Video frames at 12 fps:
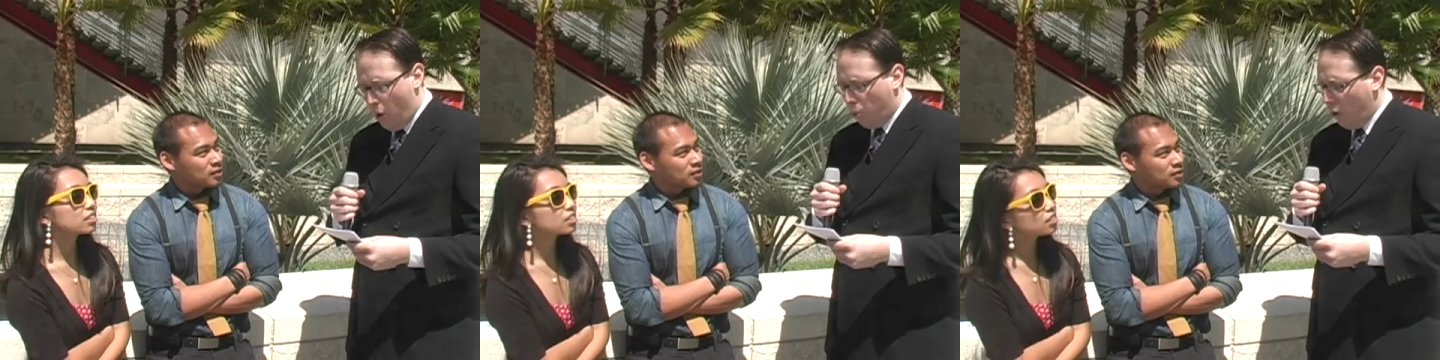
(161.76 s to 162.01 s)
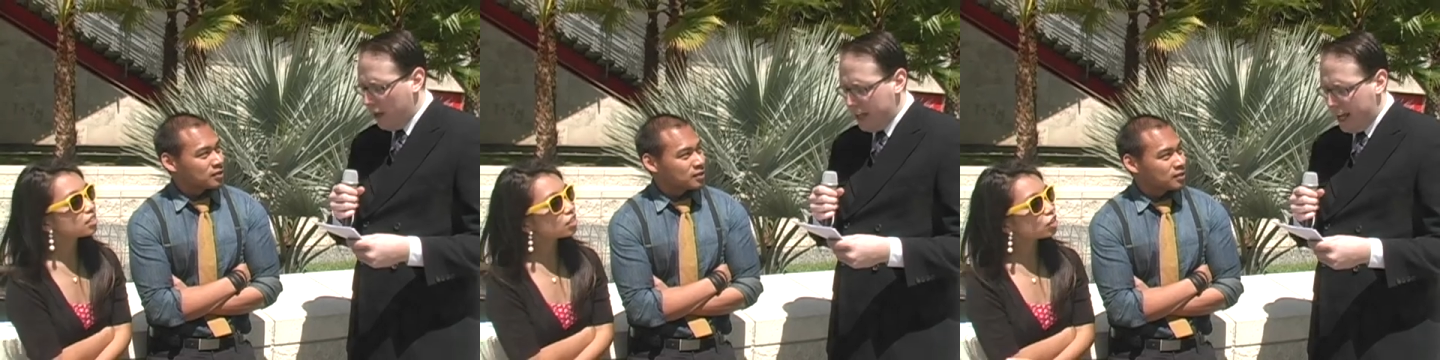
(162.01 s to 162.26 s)

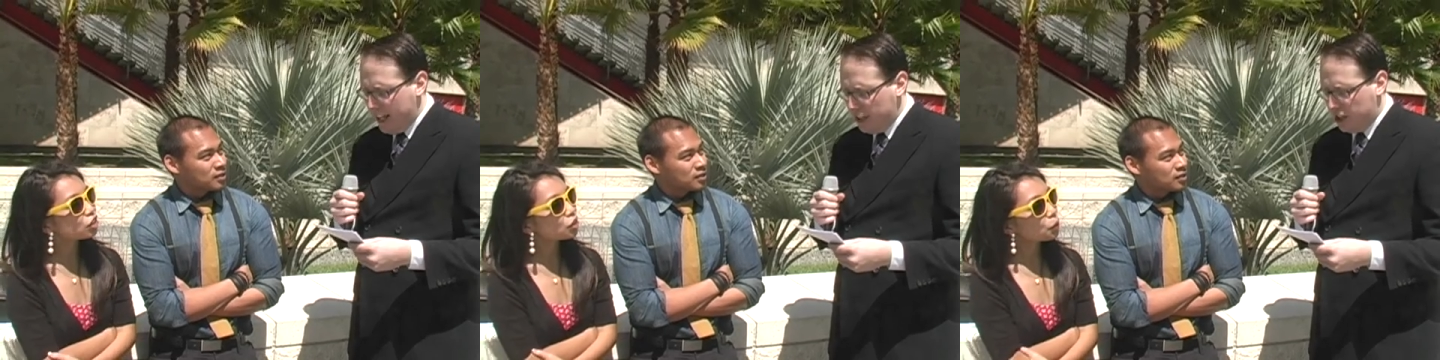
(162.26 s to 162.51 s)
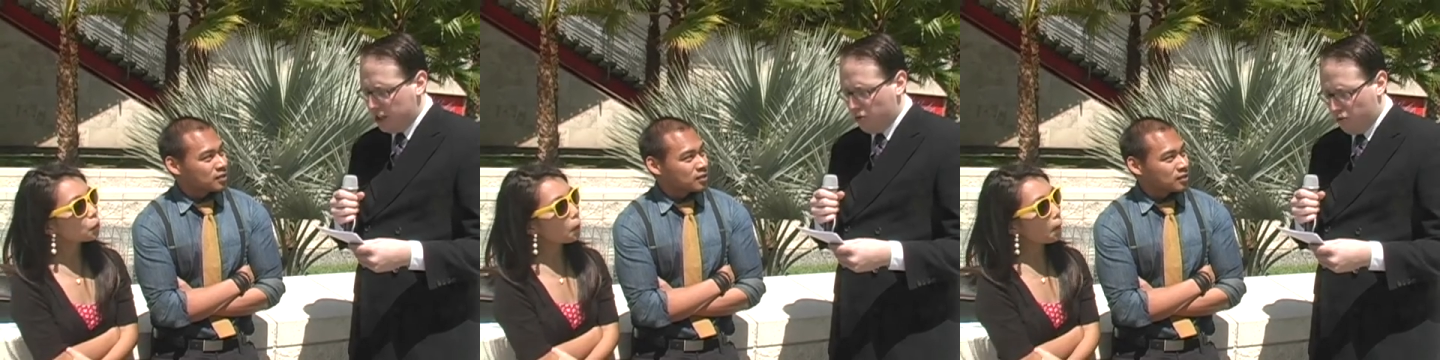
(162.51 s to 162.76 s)
Speaker 1: What
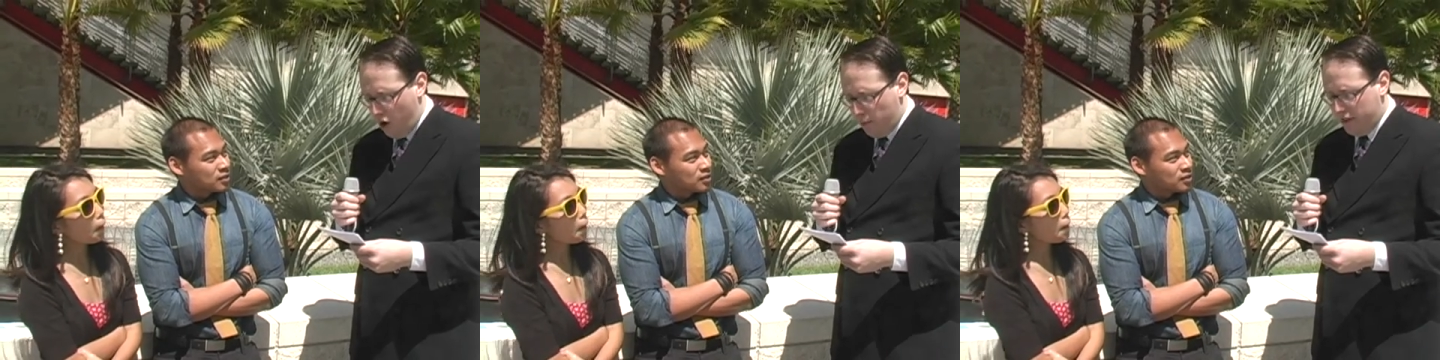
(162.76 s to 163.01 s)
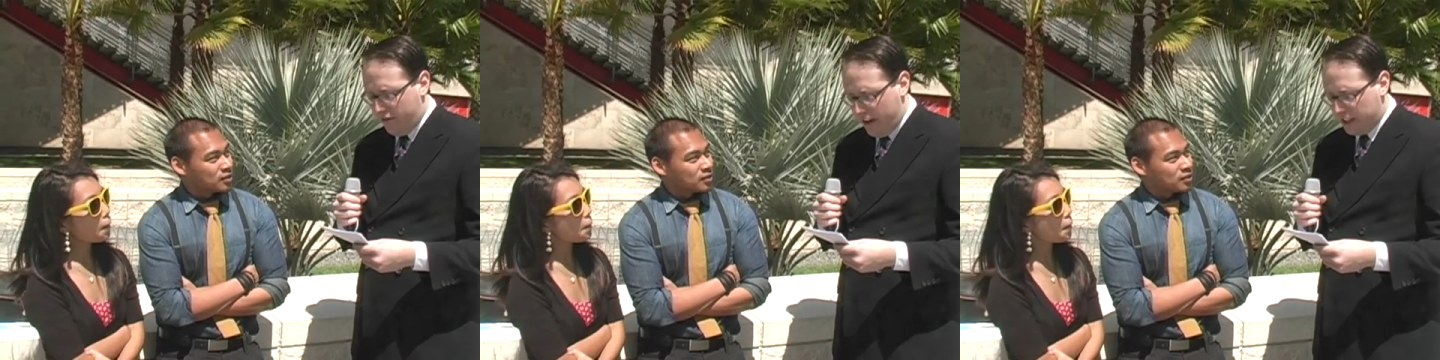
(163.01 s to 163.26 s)
ancient
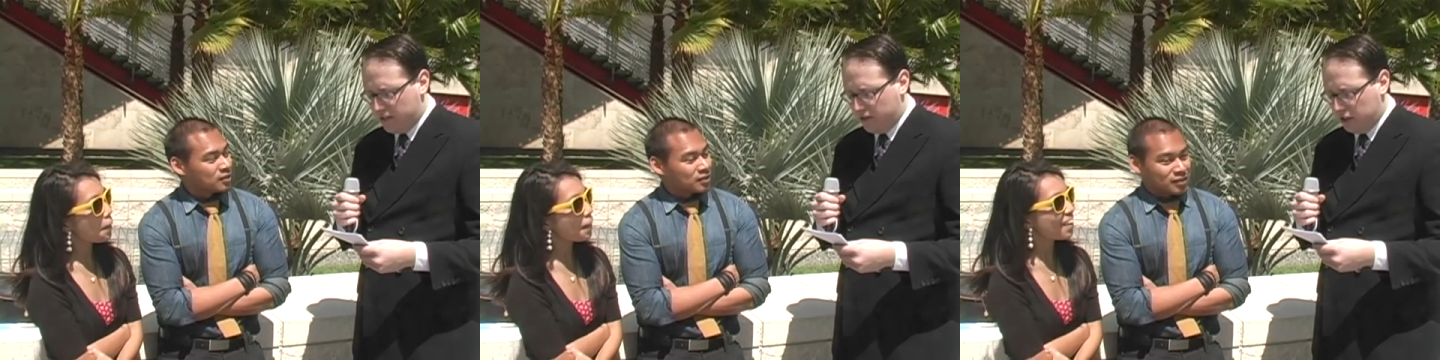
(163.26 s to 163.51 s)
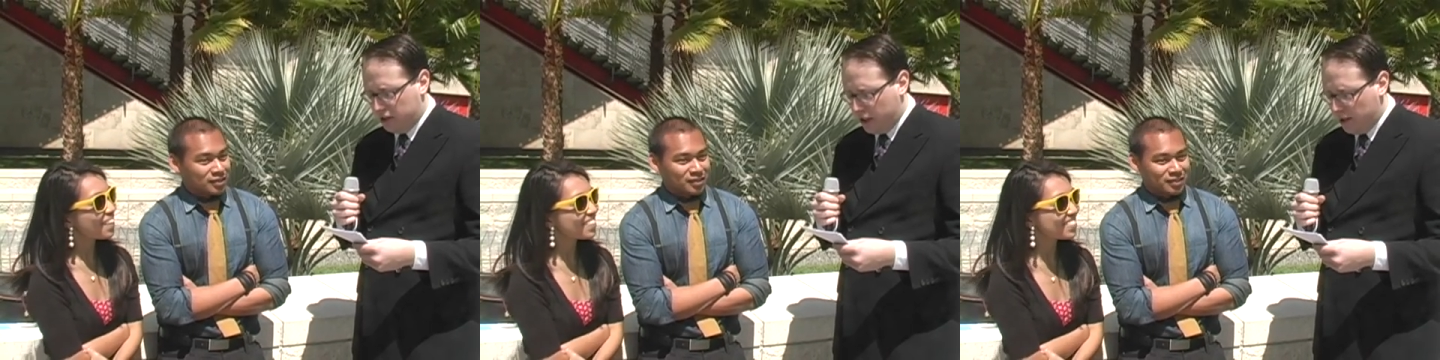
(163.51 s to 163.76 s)
Roman
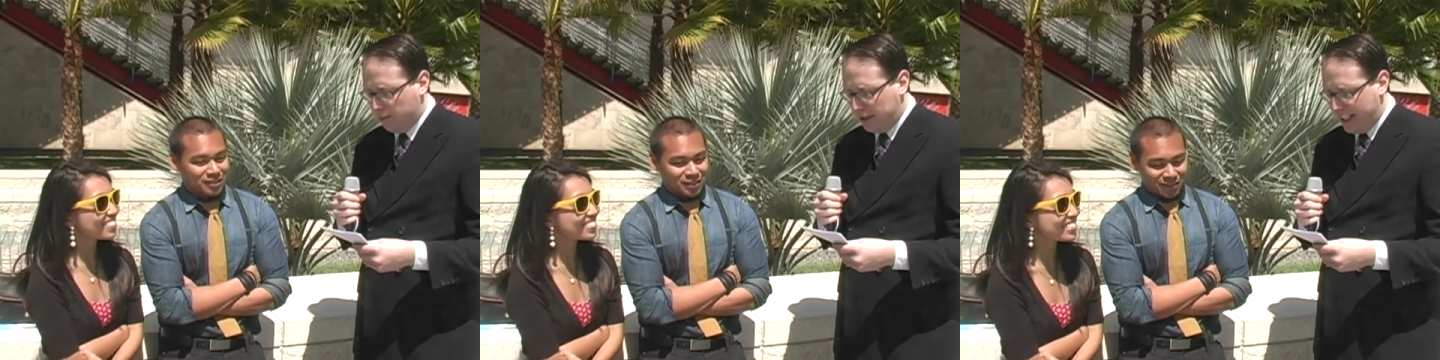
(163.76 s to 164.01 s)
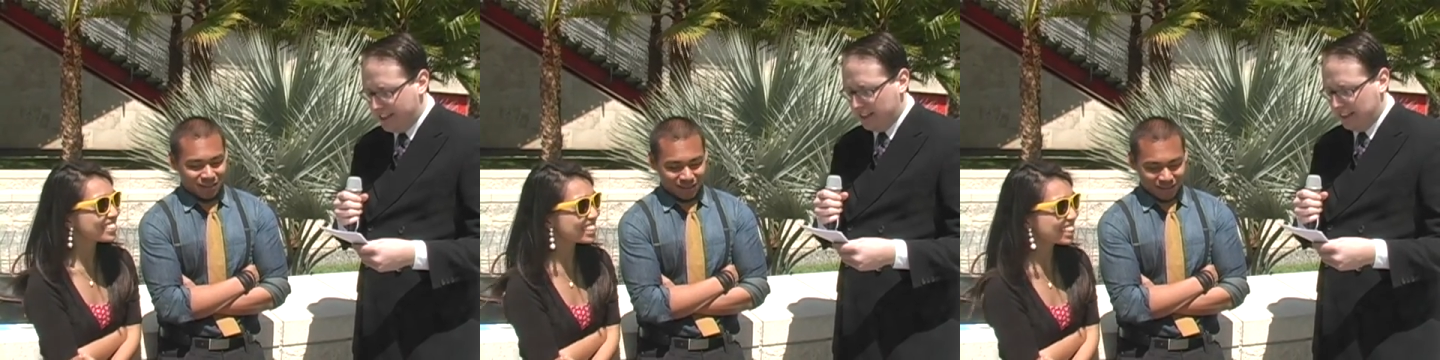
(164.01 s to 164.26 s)
festival took
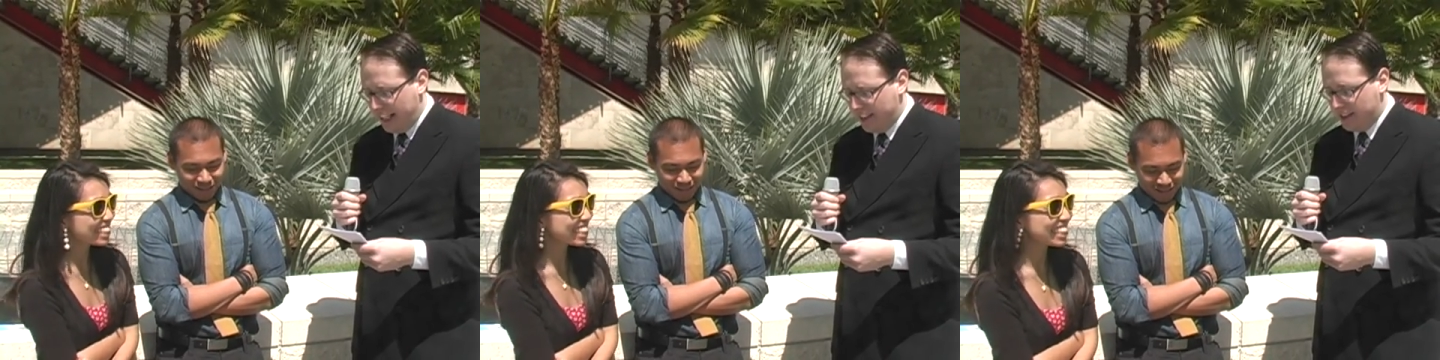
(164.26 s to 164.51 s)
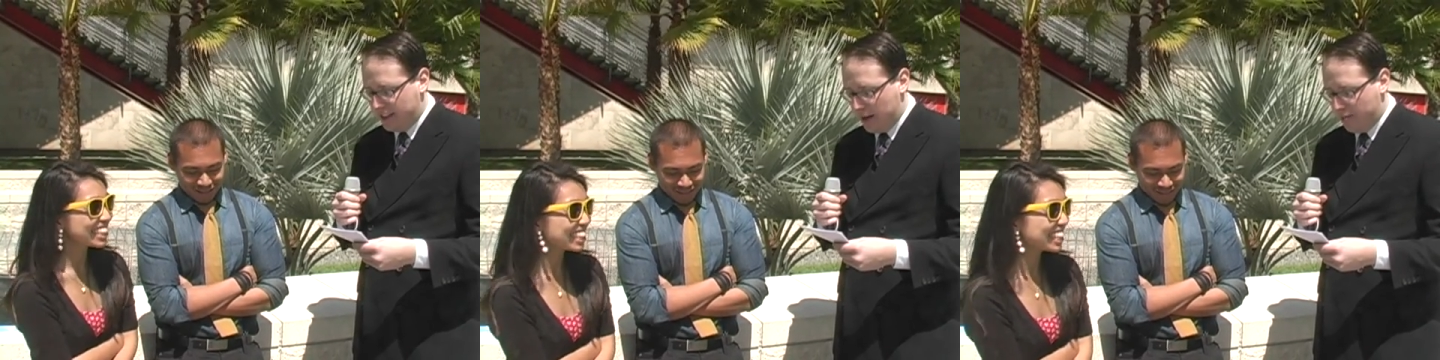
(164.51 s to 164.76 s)
place in late
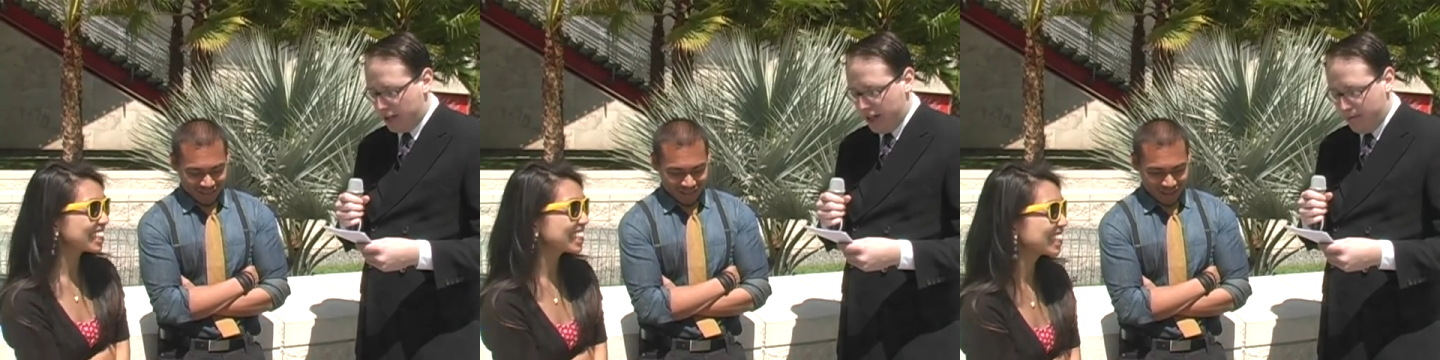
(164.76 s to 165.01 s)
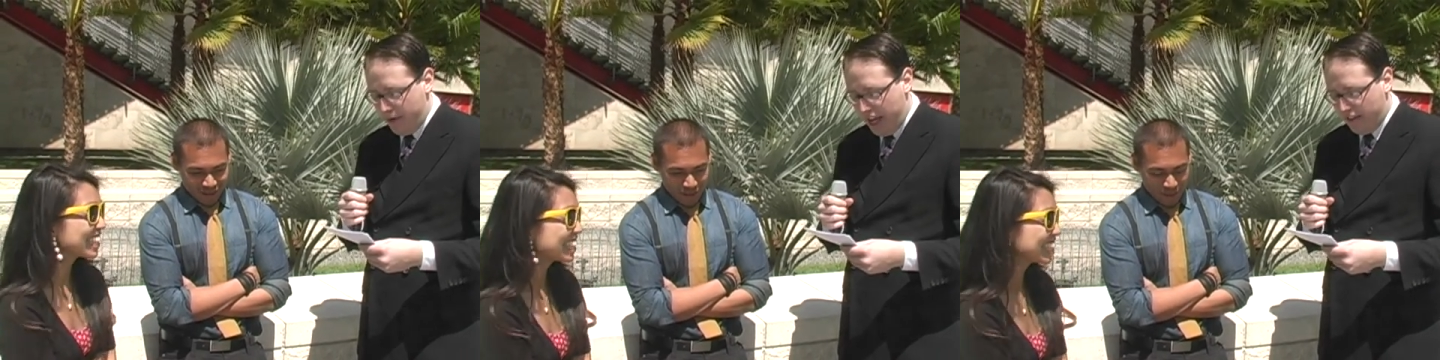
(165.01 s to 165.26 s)
December
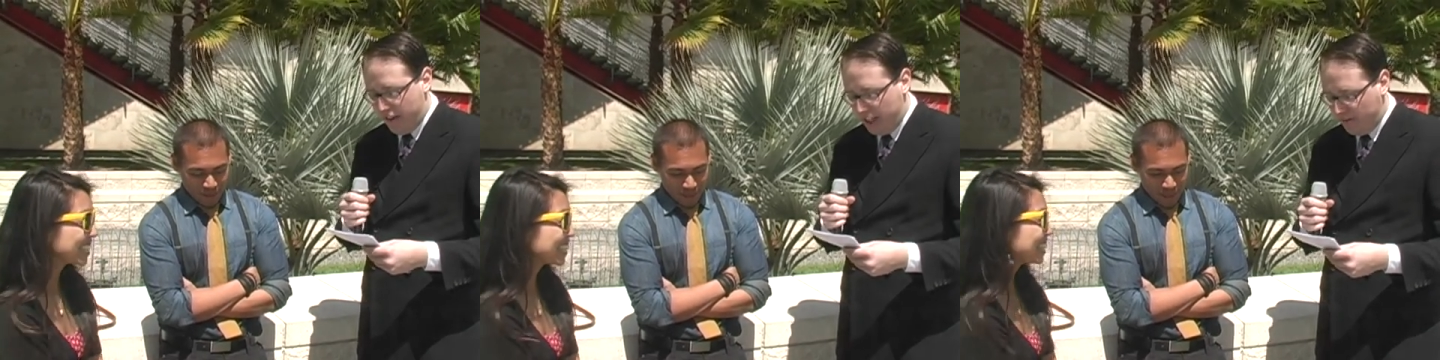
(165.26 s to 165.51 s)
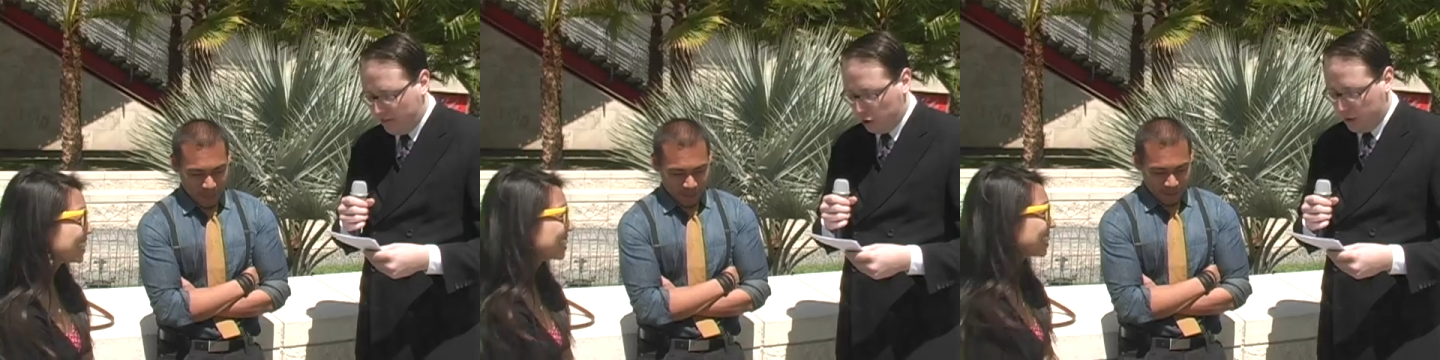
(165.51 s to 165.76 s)
and may have
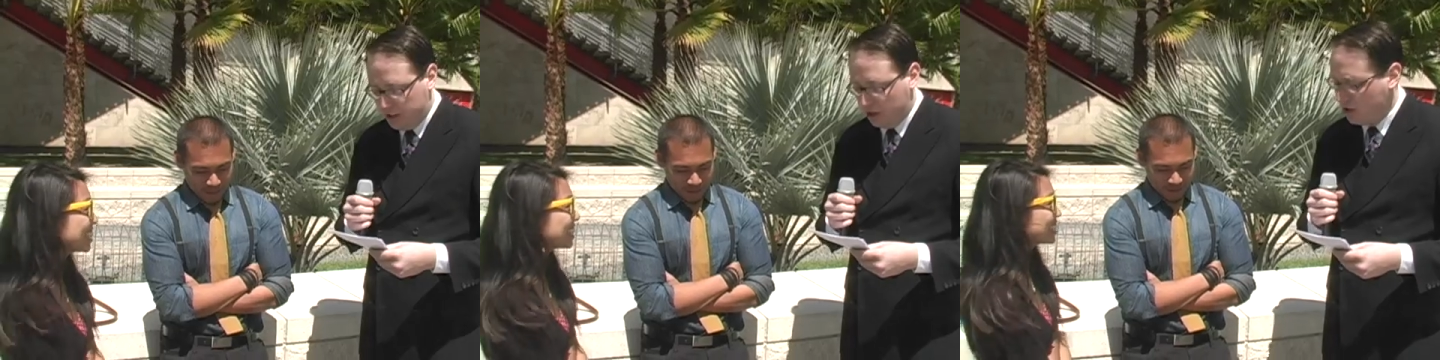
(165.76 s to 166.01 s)
influenced